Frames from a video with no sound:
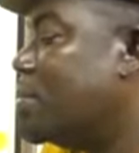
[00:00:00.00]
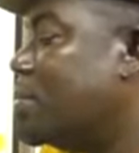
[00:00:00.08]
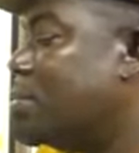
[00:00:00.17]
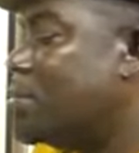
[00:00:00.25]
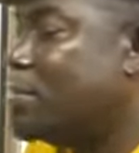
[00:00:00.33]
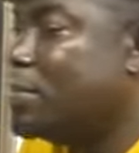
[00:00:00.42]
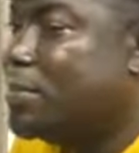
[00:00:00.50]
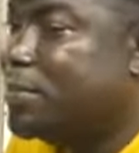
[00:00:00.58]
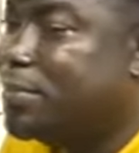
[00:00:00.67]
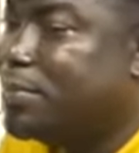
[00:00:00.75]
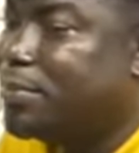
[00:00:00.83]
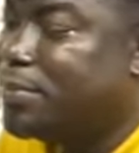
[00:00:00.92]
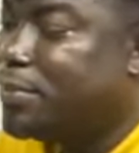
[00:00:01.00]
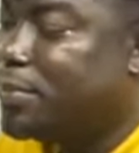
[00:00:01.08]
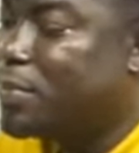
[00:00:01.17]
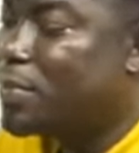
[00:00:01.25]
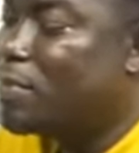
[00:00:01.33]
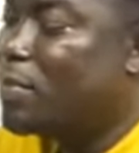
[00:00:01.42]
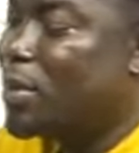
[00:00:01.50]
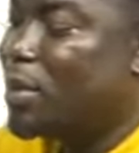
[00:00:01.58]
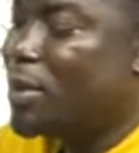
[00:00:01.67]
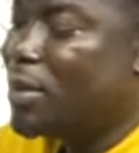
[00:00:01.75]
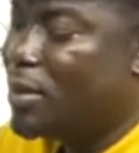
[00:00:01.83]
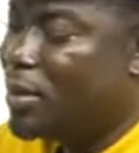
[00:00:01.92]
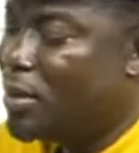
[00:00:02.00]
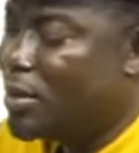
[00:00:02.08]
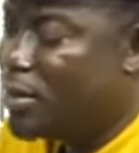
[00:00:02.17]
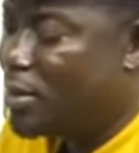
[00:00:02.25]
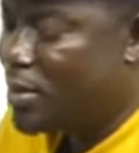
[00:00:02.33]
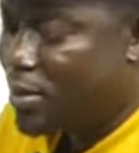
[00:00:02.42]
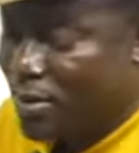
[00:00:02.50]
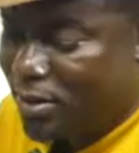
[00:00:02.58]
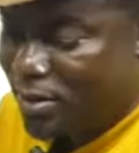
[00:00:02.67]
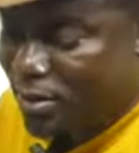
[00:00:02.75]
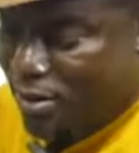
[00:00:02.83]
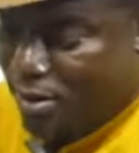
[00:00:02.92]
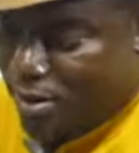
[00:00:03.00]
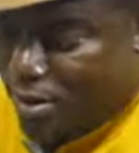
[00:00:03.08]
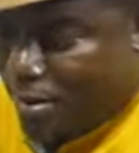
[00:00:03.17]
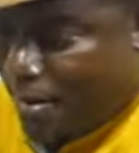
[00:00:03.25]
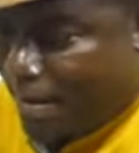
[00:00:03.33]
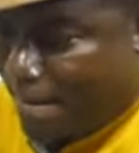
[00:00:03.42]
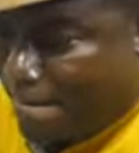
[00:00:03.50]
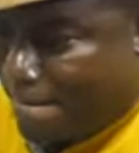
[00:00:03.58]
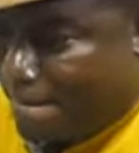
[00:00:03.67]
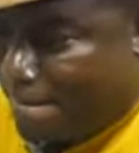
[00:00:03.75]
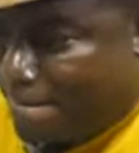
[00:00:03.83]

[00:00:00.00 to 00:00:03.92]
(silent)